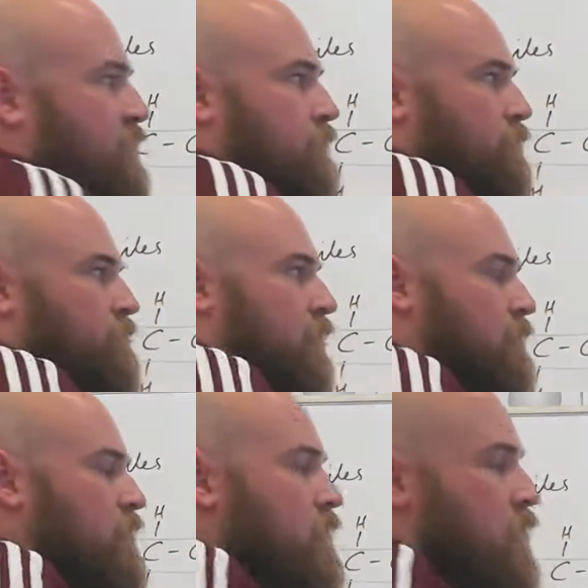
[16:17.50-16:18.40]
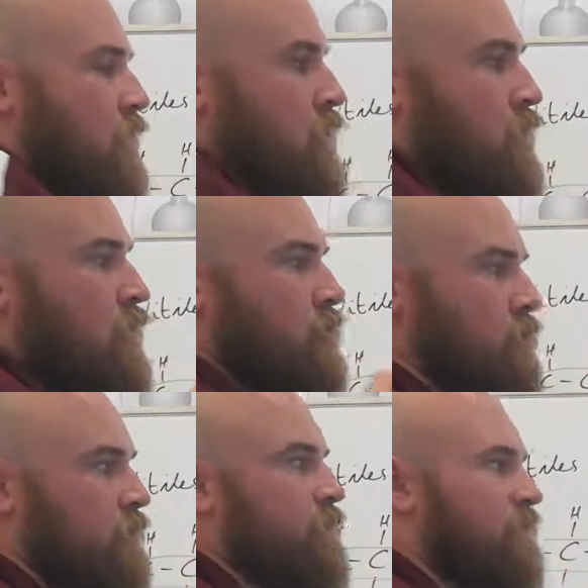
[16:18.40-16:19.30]
number from? You
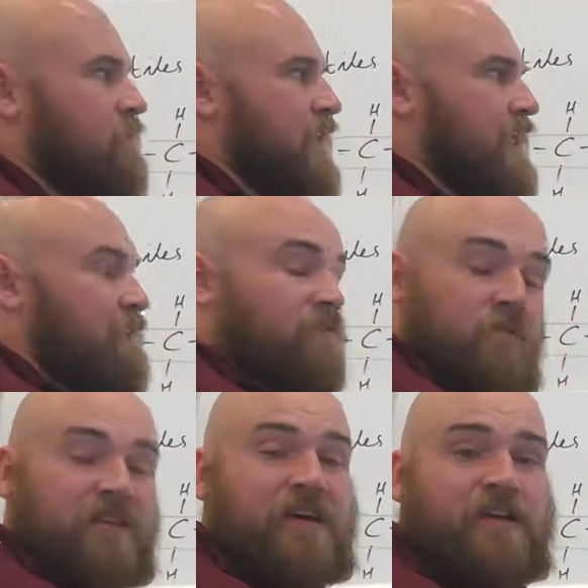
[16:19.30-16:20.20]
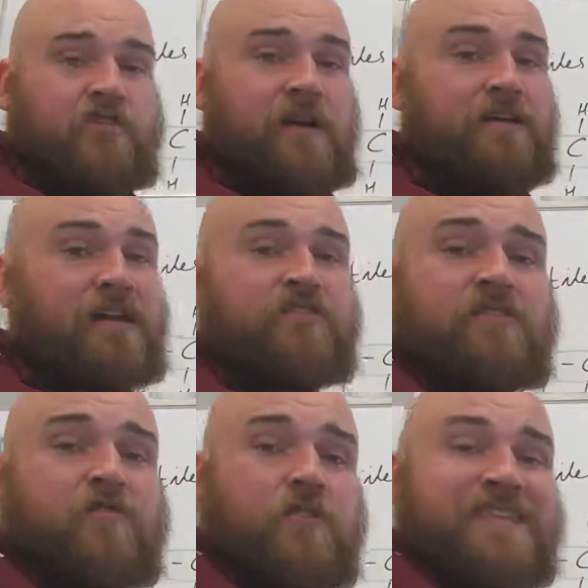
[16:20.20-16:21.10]
number from the end with a nitrile.
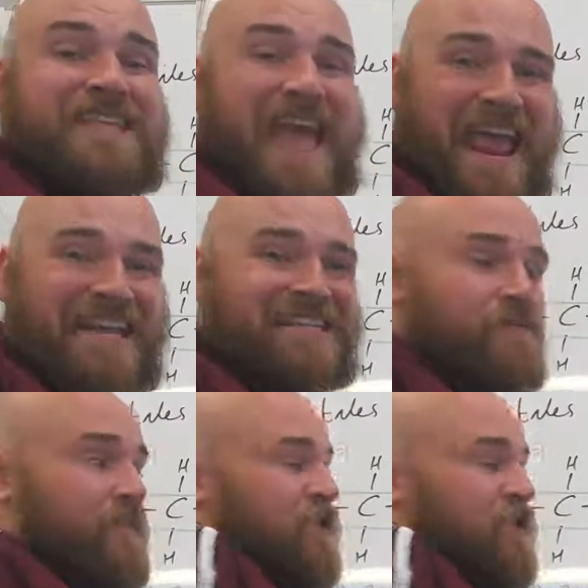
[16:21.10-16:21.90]
Nitriles are always at the end of the